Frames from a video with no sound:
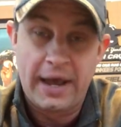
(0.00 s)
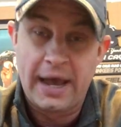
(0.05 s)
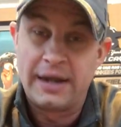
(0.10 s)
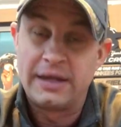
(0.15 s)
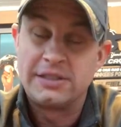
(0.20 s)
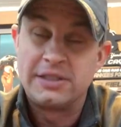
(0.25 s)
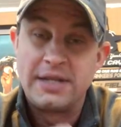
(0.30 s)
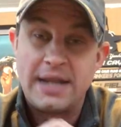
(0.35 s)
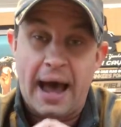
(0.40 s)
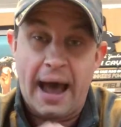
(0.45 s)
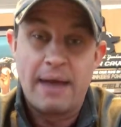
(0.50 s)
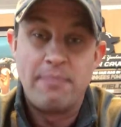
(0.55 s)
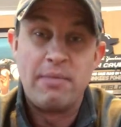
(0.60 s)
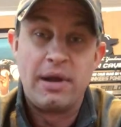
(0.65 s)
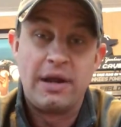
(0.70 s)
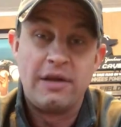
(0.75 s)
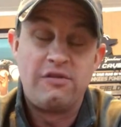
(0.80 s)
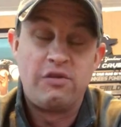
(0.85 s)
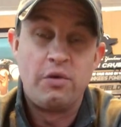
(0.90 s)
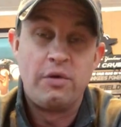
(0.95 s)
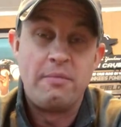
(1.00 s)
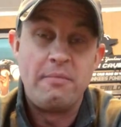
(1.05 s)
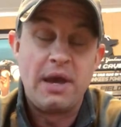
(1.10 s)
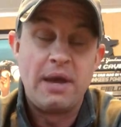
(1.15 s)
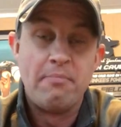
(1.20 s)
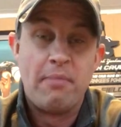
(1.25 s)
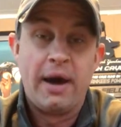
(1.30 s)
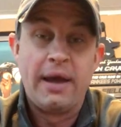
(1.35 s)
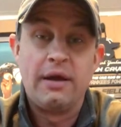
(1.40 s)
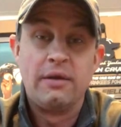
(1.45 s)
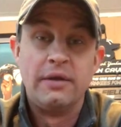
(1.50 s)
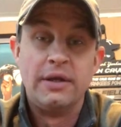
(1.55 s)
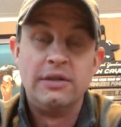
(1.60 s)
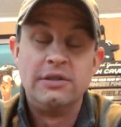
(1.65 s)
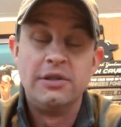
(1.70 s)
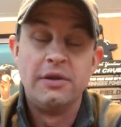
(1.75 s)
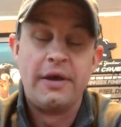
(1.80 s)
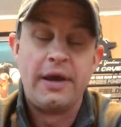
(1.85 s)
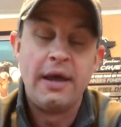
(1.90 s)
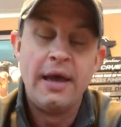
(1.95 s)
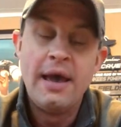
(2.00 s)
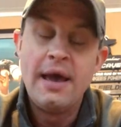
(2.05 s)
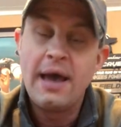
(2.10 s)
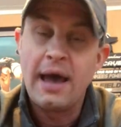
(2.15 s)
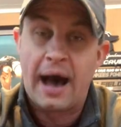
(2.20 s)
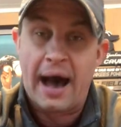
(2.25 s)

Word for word: Again, it's nine minutes with me, Mike Lindsley,